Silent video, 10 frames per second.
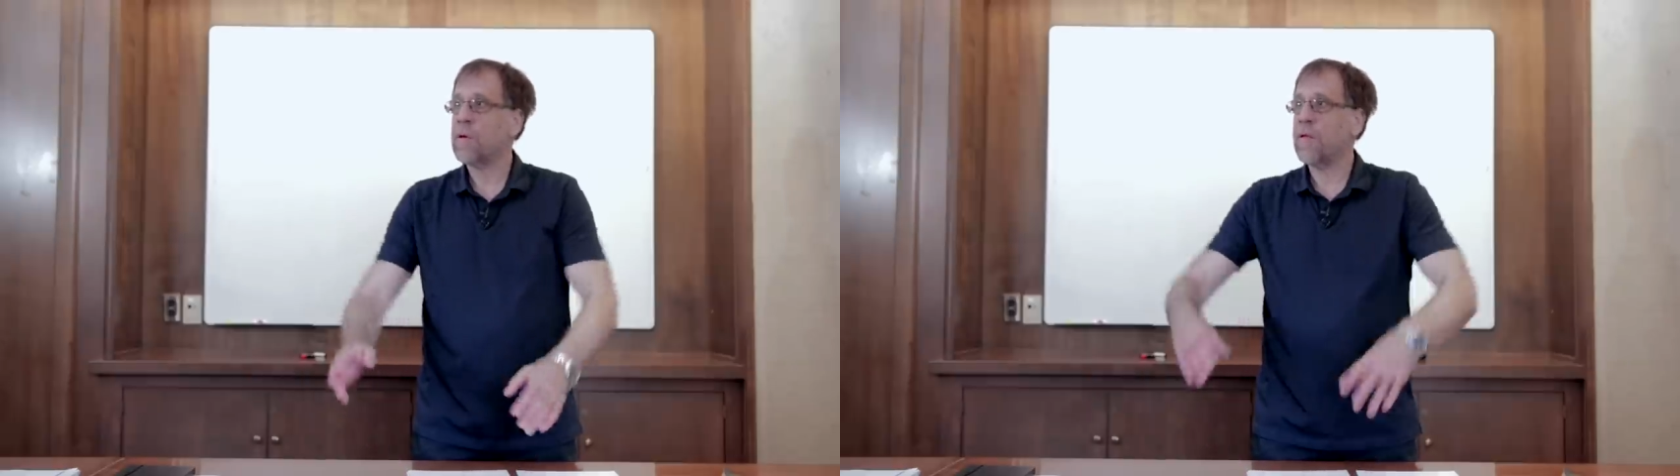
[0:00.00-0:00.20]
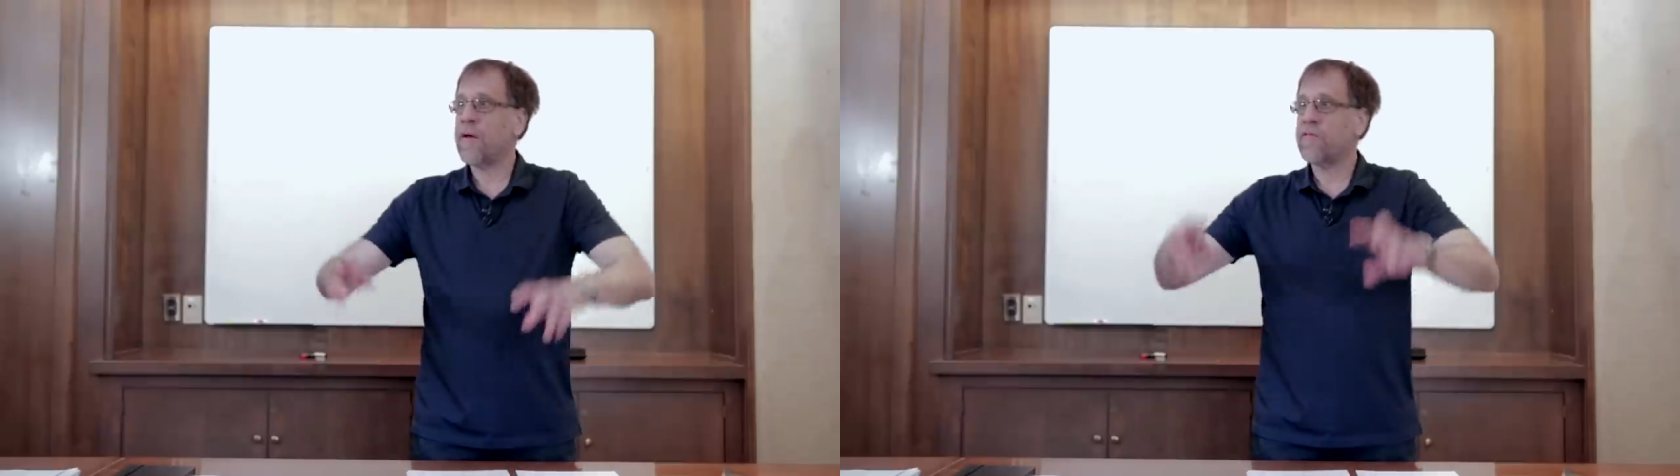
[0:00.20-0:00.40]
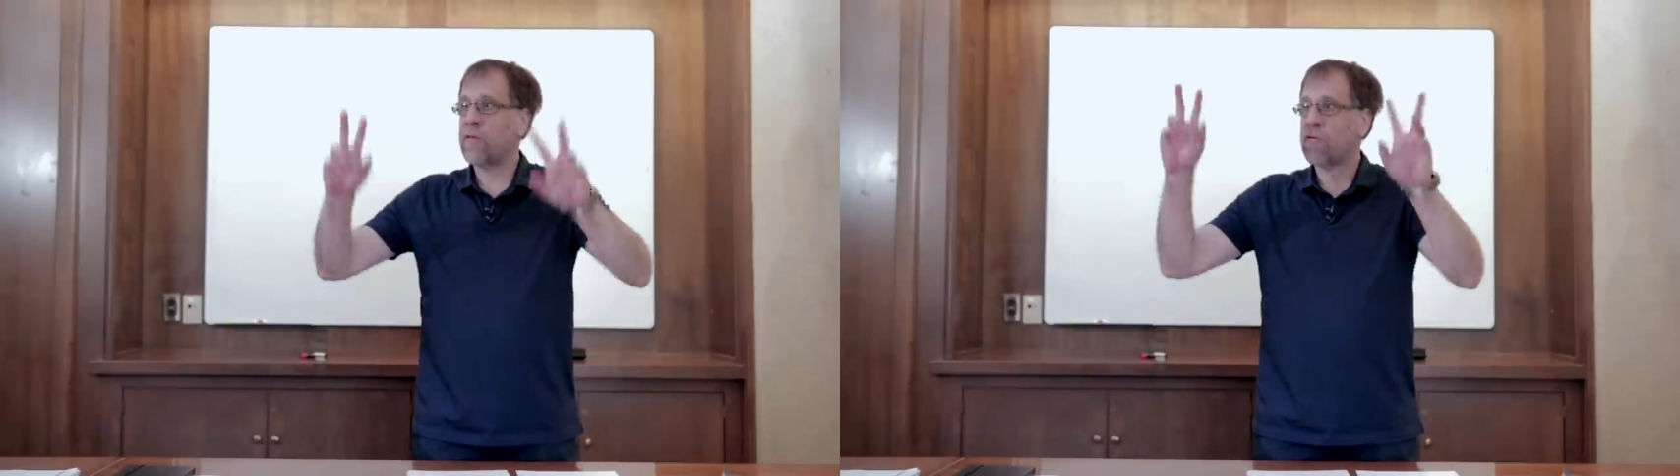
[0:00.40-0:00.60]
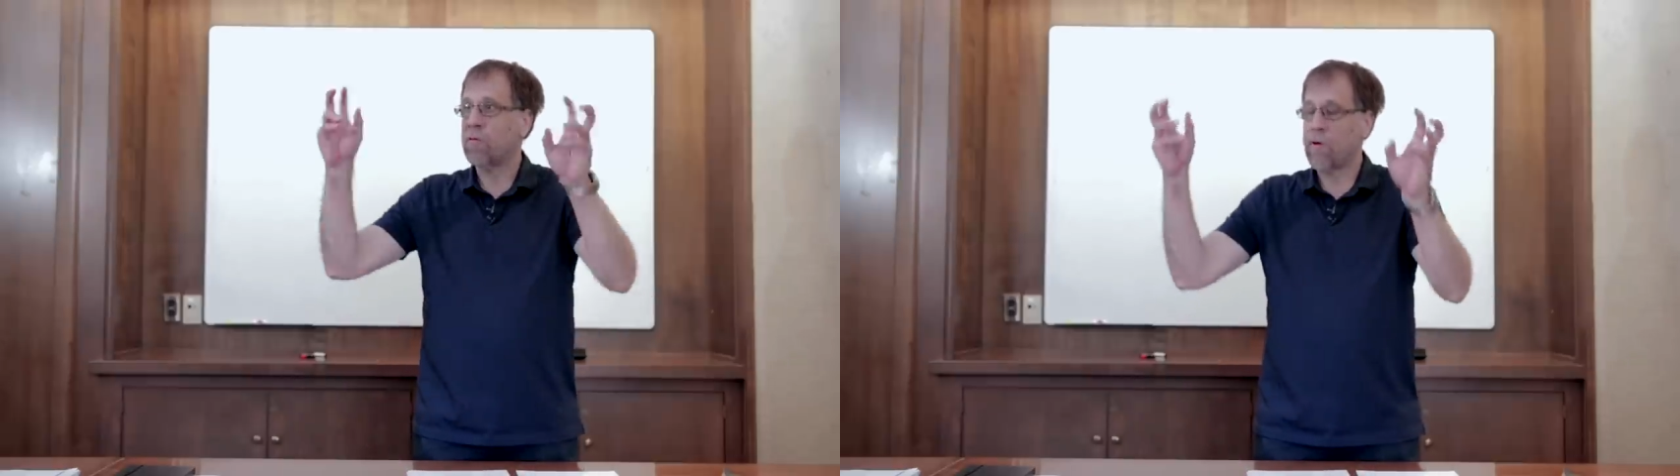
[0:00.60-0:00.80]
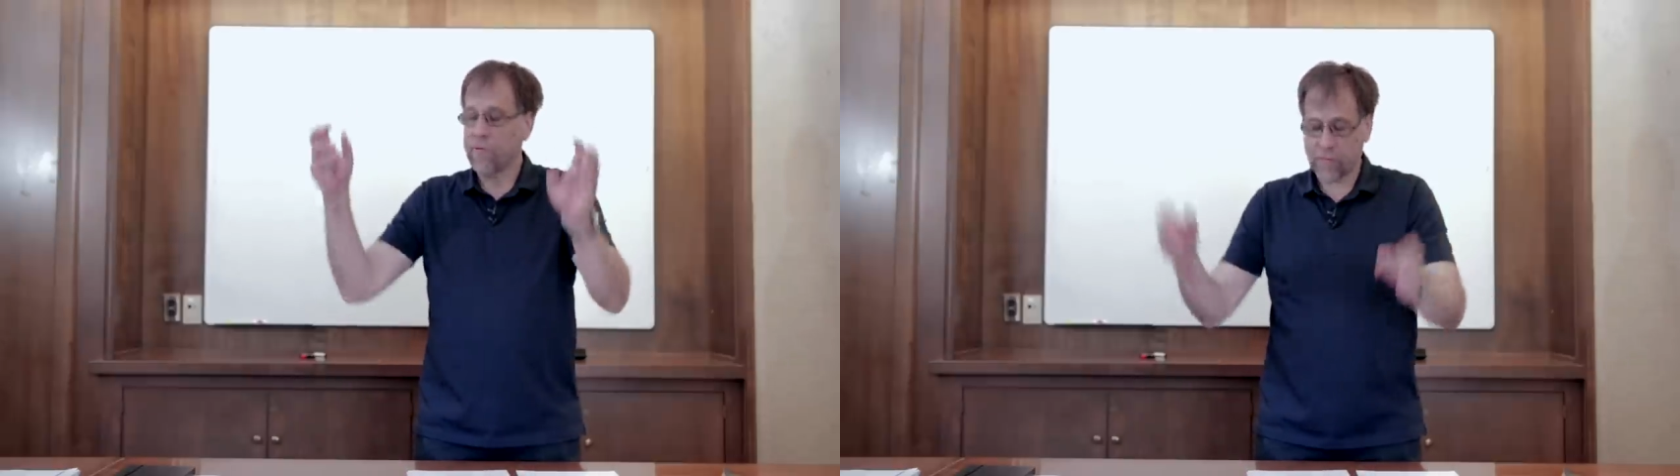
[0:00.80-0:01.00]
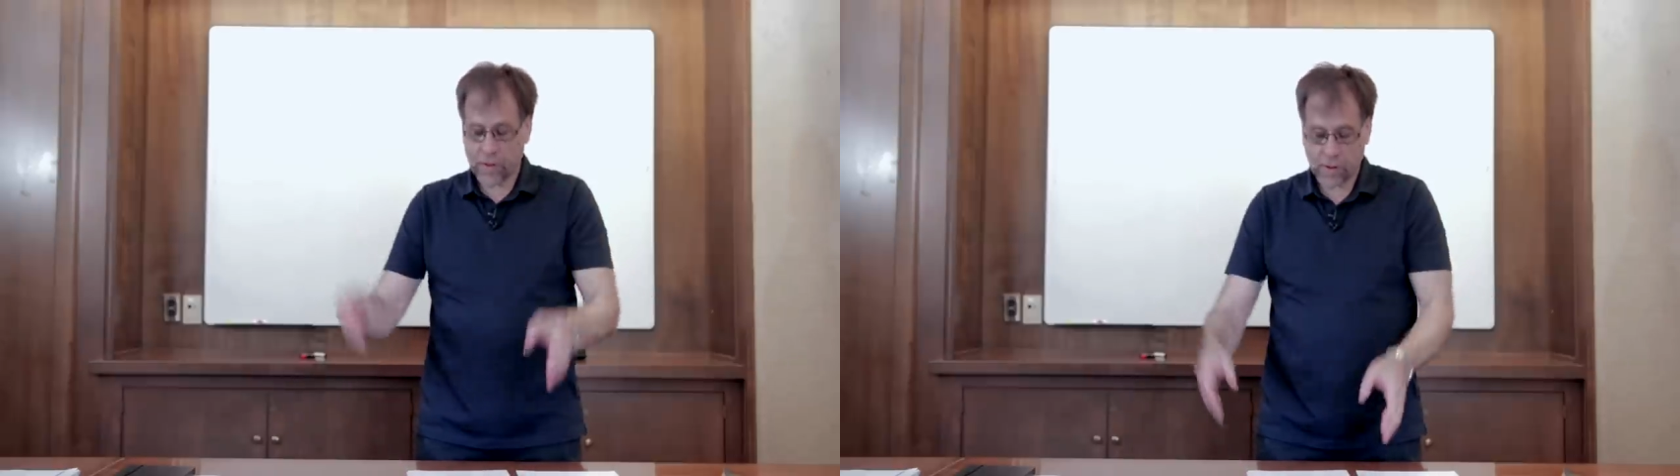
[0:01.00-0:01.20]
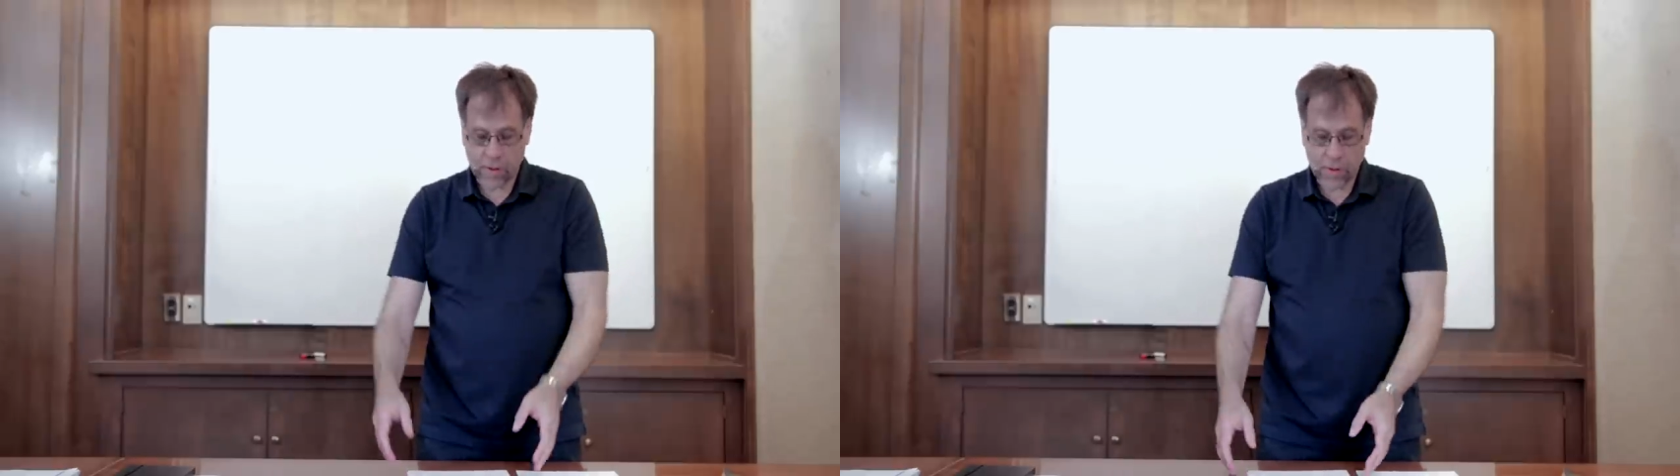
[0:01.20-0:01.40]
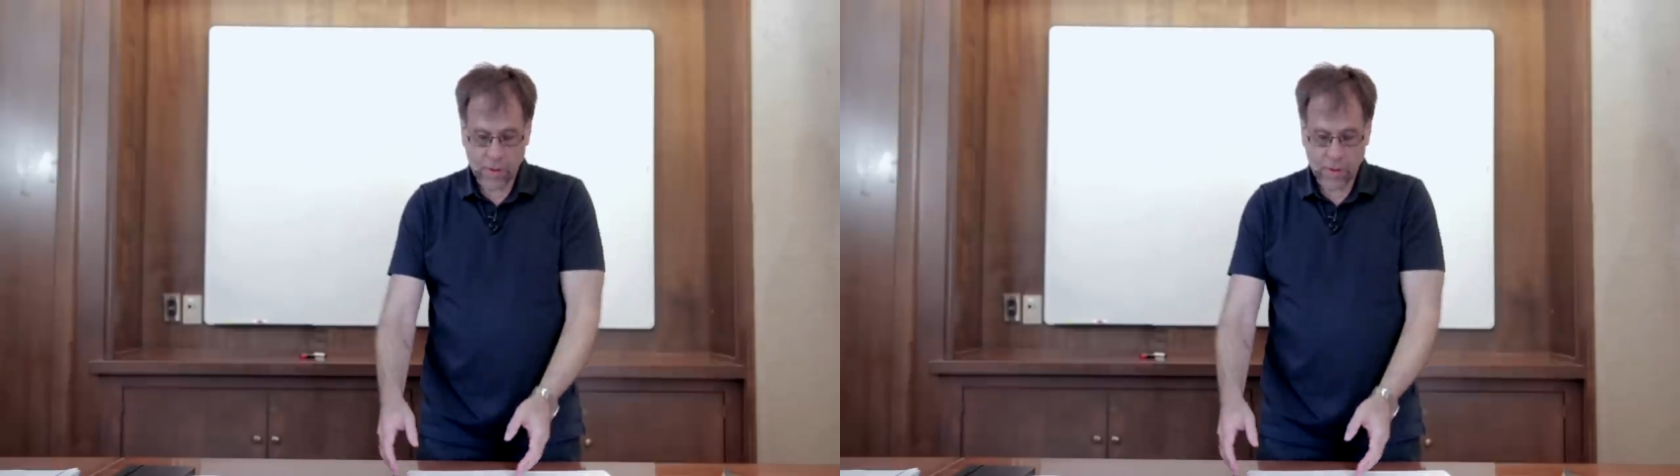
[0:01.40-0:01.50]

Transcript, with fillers: in that sense, Gnostic